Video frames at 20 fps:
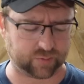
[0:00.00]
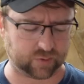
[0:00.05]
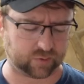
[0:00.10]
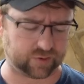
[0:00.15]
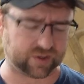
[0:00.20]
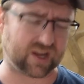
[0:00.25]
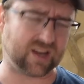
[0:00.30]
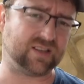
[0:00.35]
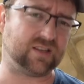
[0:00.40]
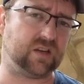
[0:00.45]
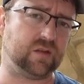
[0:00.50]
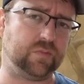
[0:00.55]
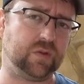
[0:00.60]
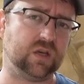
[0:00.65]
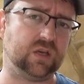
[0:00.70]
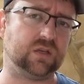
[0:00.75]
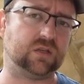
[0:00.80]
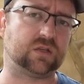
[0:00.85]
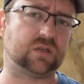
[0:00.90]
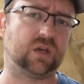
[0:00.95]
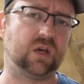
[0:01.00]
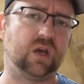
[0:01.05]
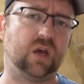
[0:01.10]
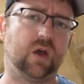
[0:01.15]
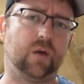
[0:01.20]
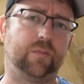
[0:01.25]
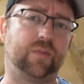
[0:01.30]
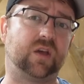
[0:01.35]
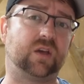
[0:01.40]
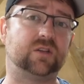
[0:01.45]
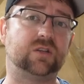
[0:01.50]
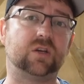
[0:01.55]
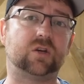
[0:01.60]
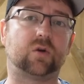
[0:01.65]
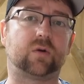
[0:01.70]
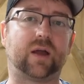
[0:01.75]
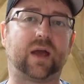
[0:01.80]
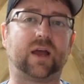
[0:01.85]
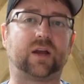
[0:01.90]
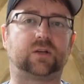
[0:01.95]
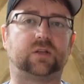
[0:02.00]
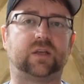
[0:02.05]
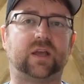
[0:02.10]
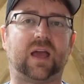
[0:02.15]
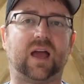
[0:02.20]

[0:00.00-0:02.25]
But with I T Bs, because you don't actually